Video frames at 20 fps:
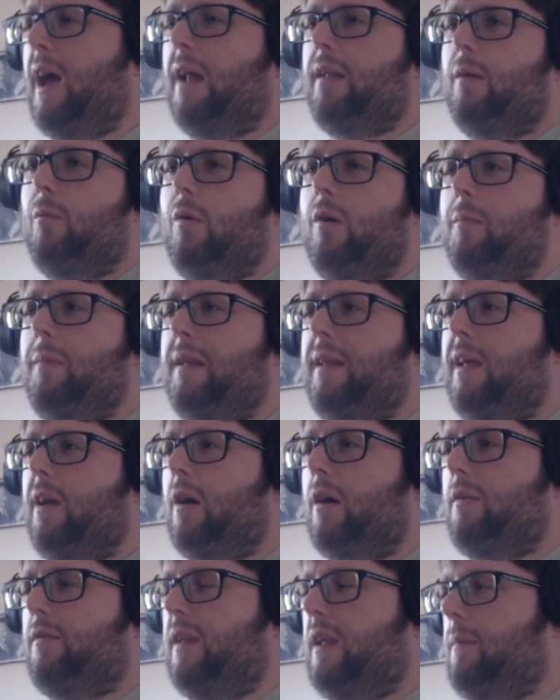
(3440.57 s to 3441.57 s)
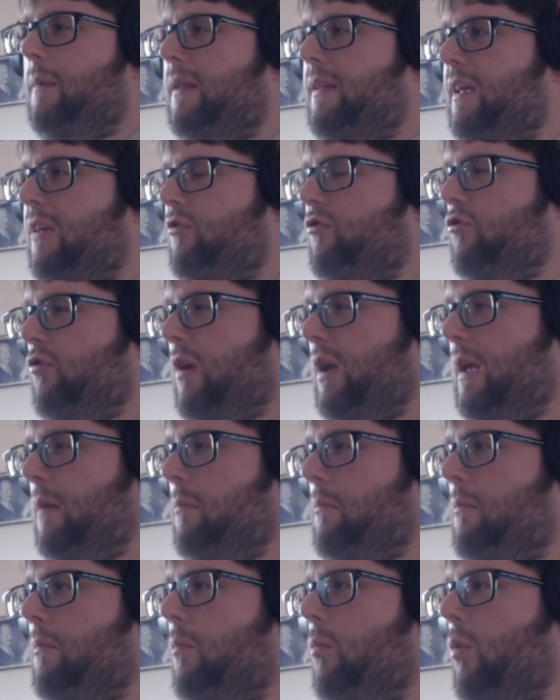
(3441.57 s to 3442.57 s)
there will be the odd DVD
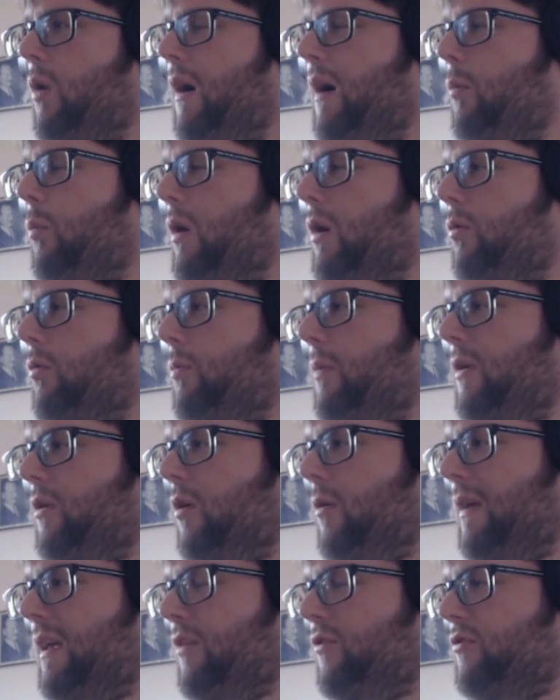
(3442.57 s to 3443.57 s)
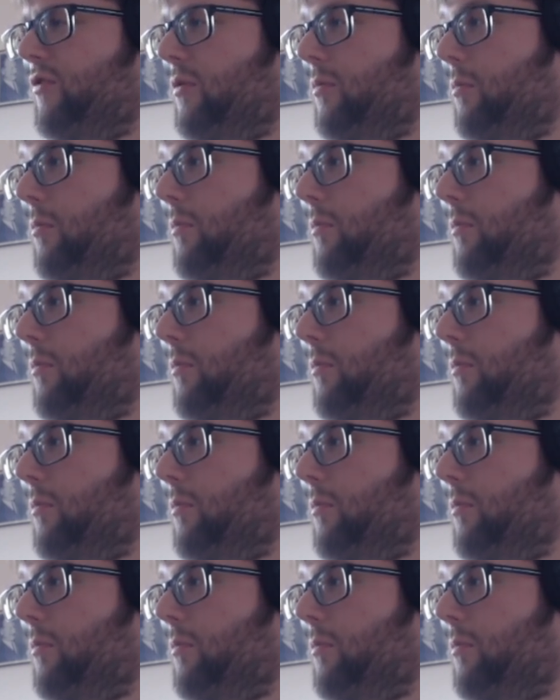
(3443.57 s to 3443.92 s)
stream where we'll be doing some